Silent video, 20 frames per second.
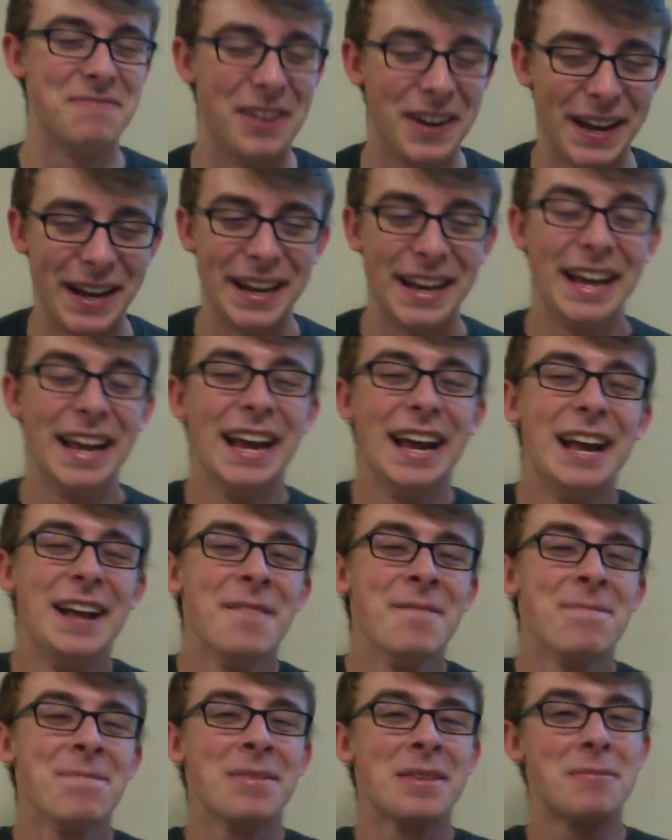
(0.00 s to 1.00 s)
But
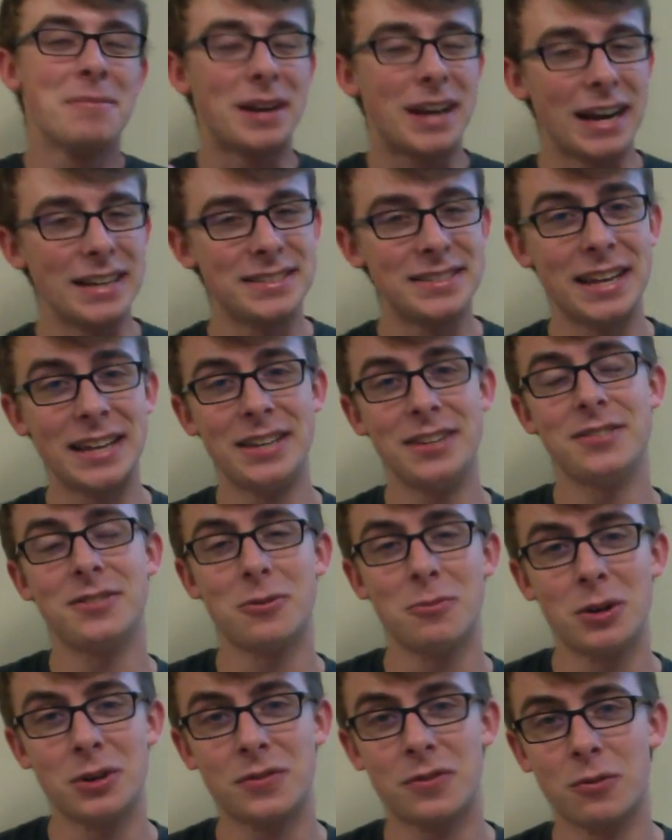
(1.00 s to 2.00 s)
guys, thank you
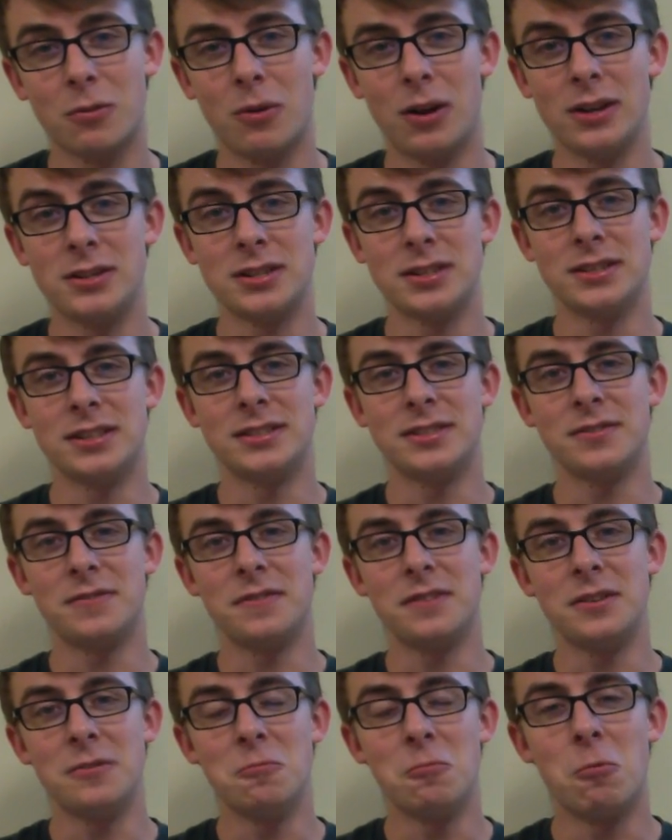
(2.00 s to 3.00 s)
so much for watching this.
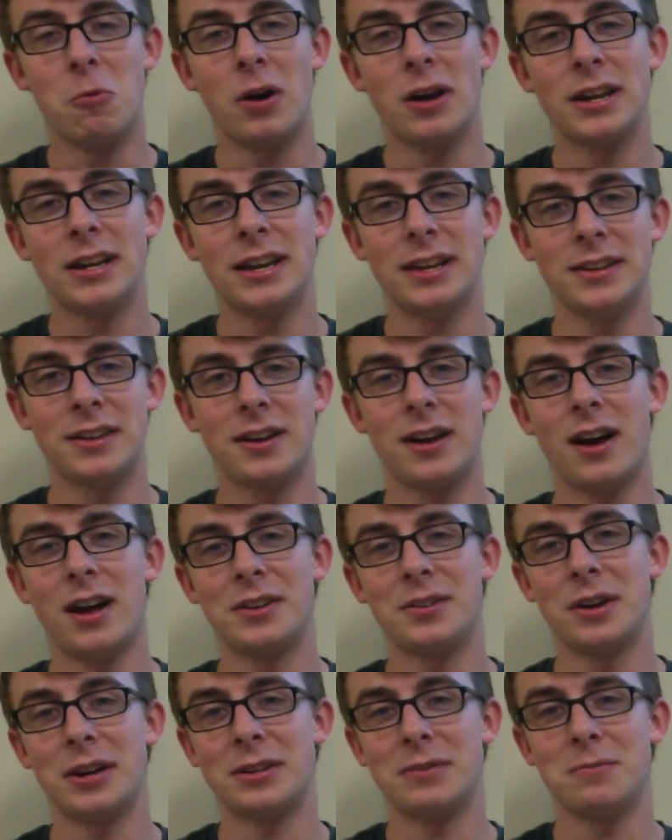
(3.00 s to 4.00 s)
If you want to get into
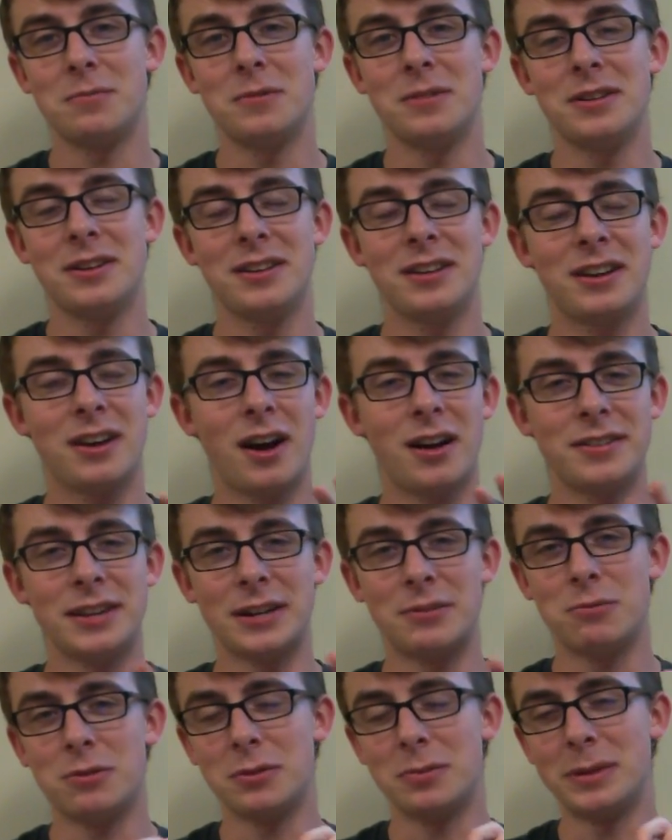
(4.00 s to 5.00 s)

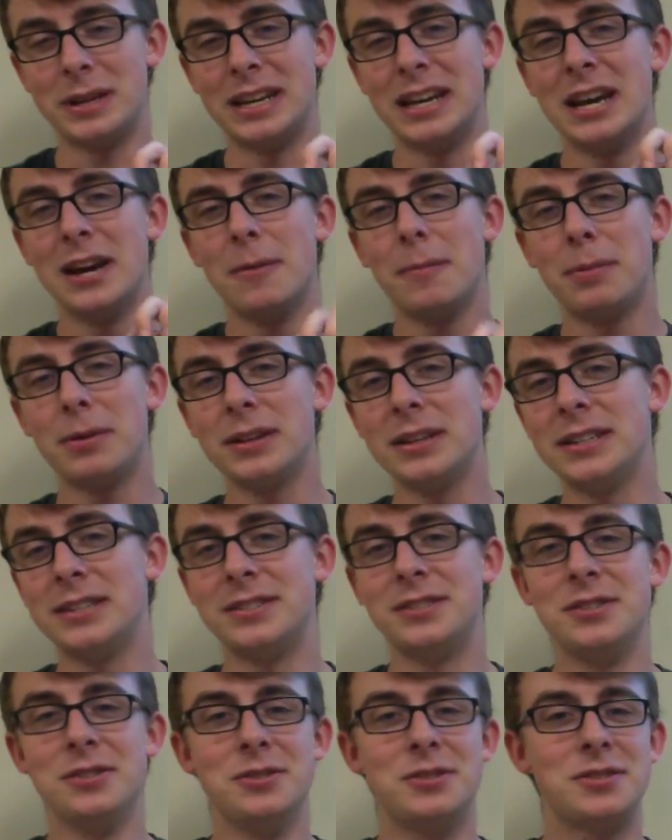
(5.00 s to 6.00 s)
contact with me,
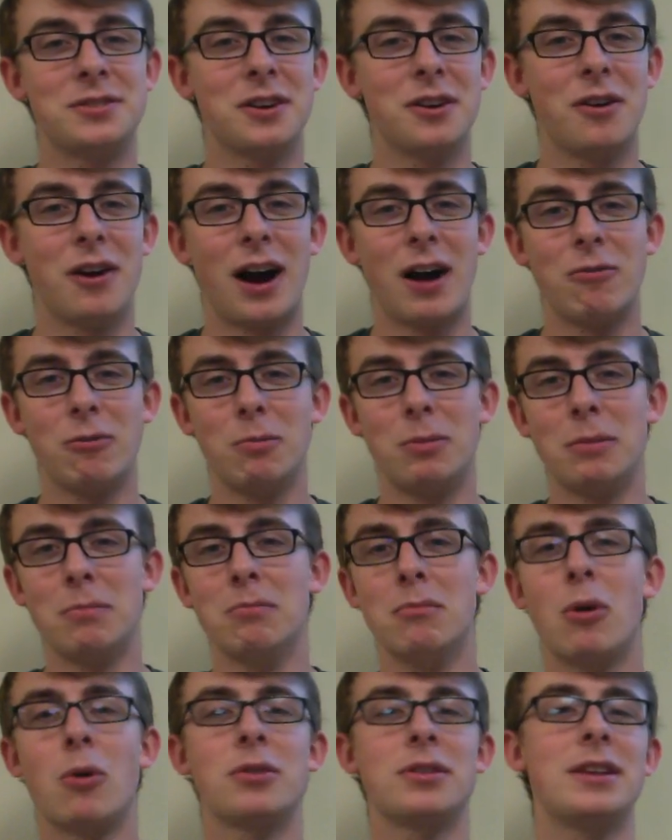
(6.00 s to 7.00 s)
please do so. I will be
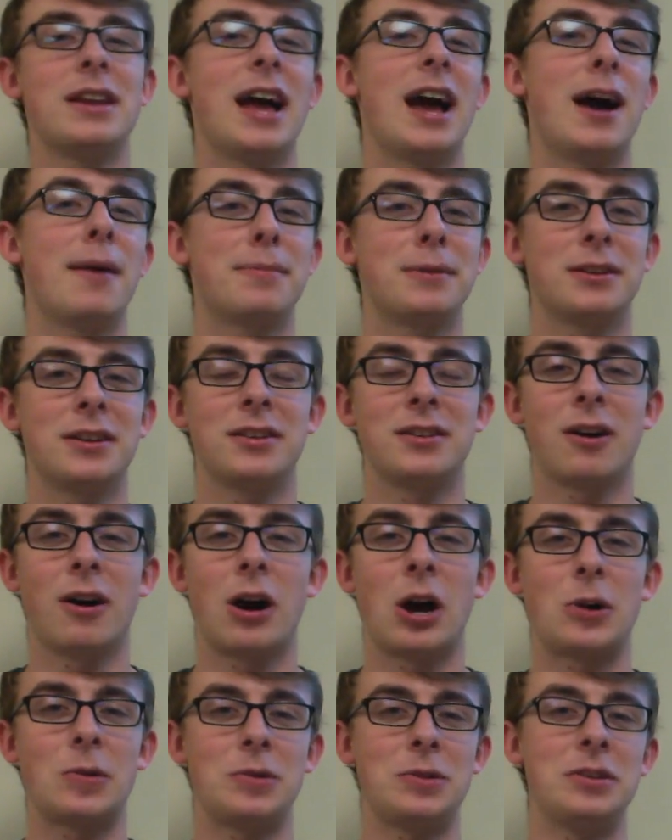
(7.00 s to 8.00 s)
more than happy to
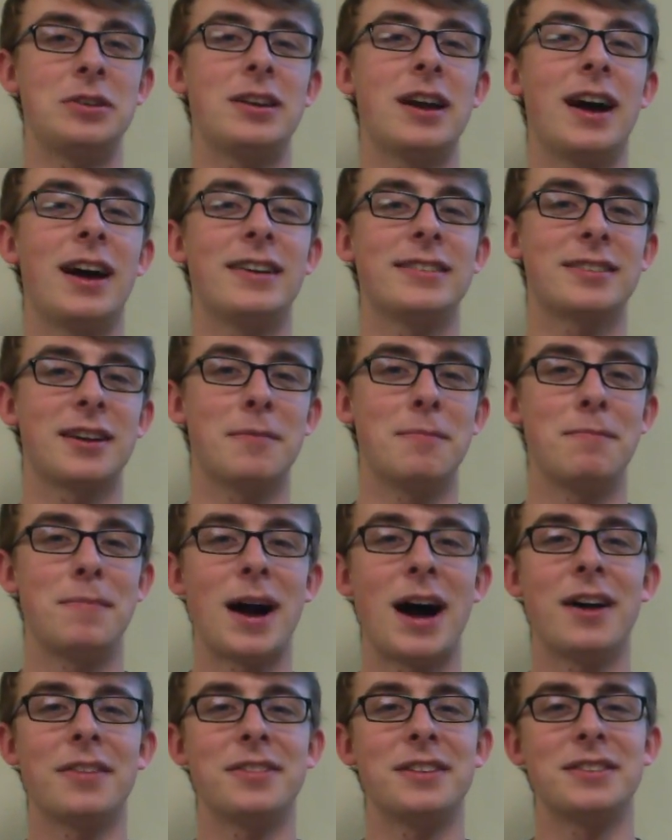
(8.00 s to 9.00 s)
talk with you guys
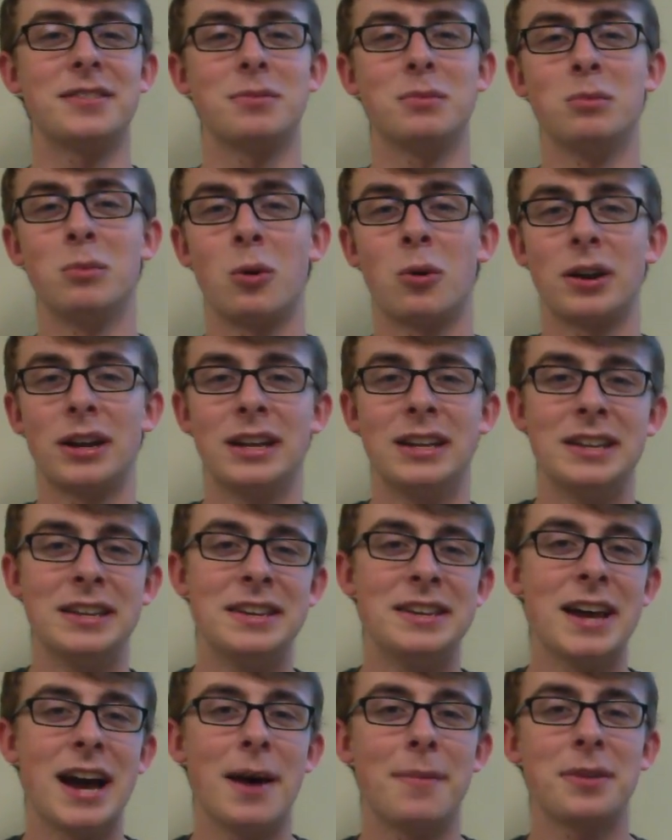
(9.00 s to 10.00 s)
about this more in
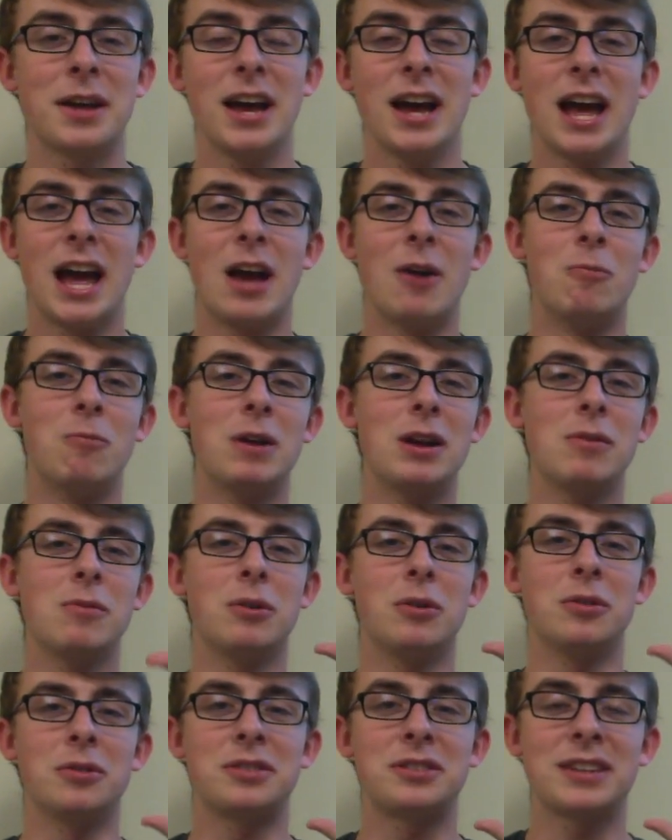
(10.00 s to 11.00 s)
depth, and we
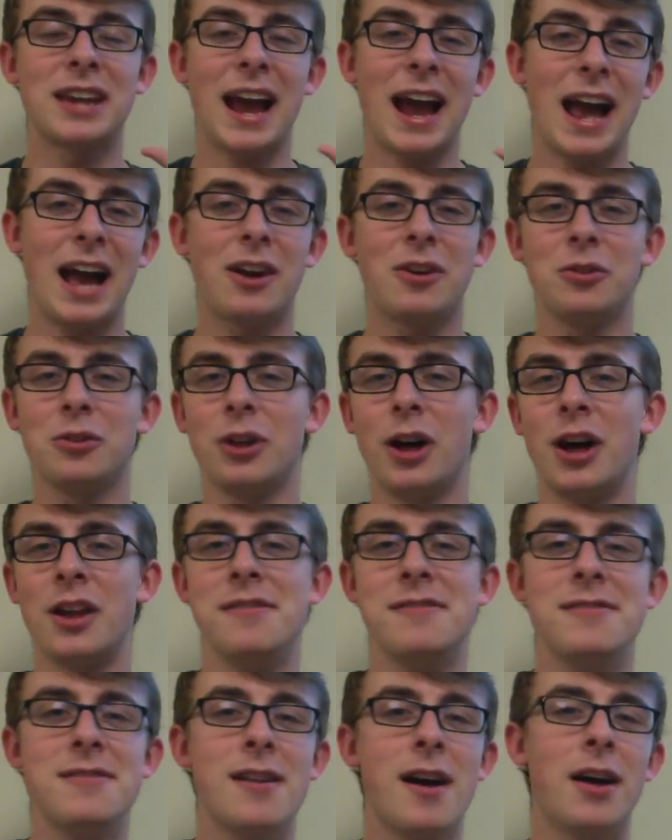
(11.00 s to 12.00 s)
will tackle
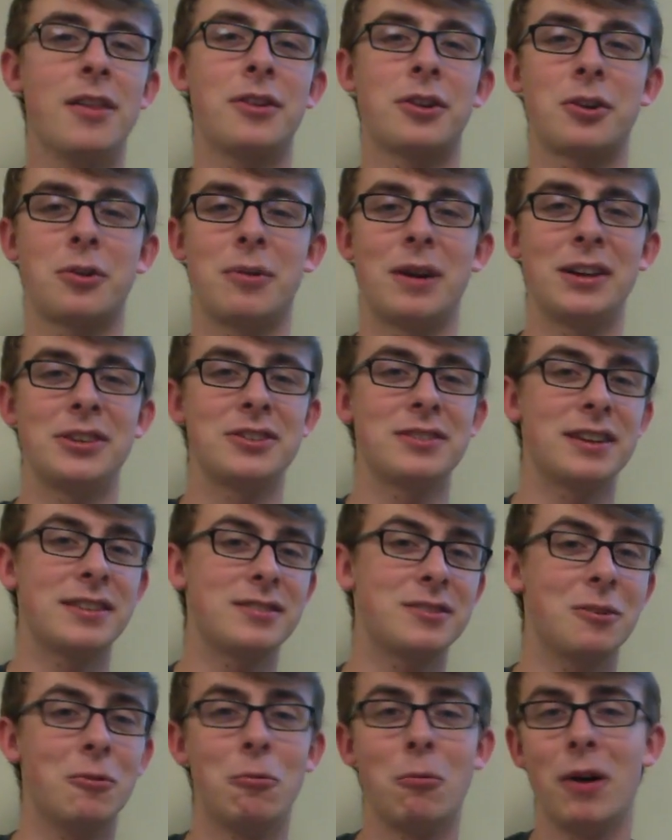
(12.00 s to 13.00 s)
another question
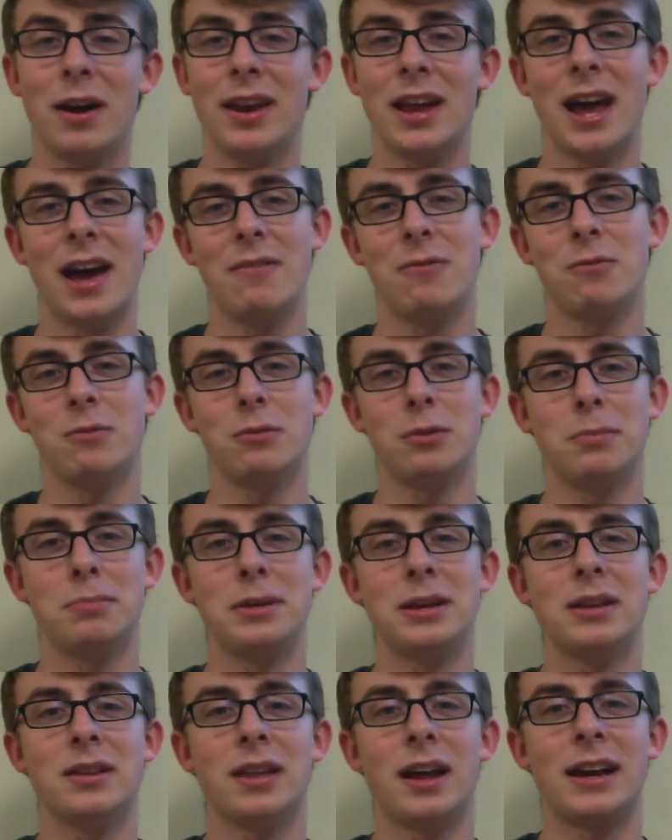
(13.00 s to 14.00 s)
as to what heaven will
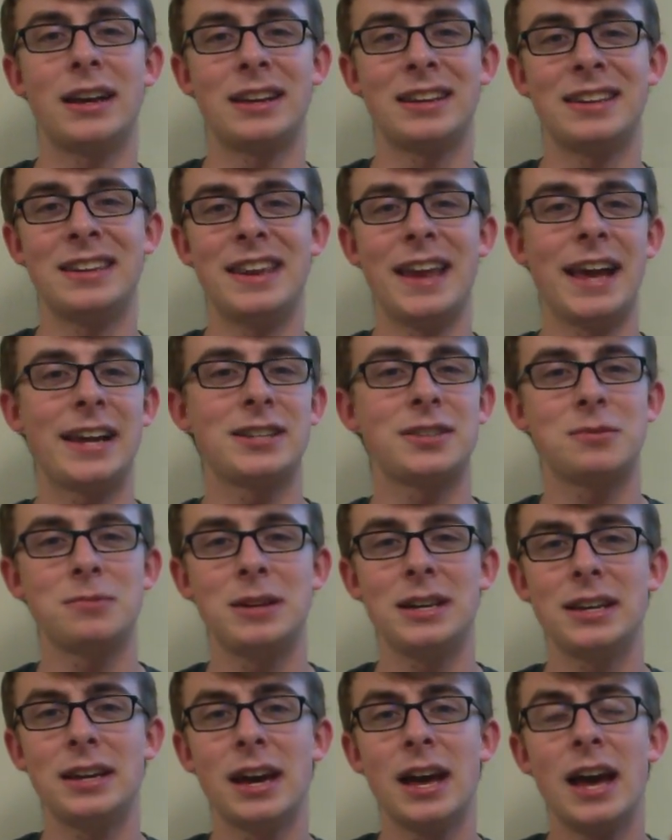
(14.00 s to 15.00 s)
be like next
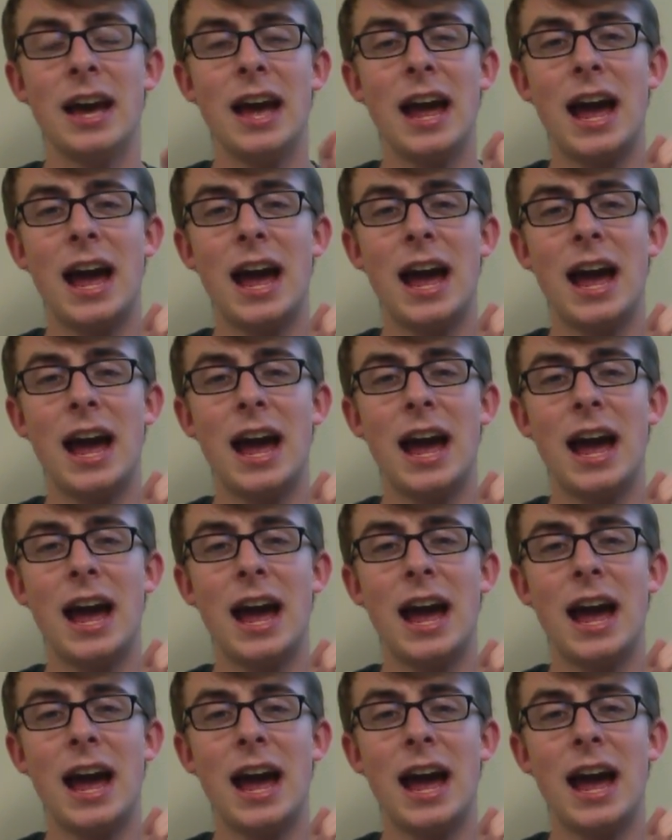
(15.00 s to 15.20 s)
week.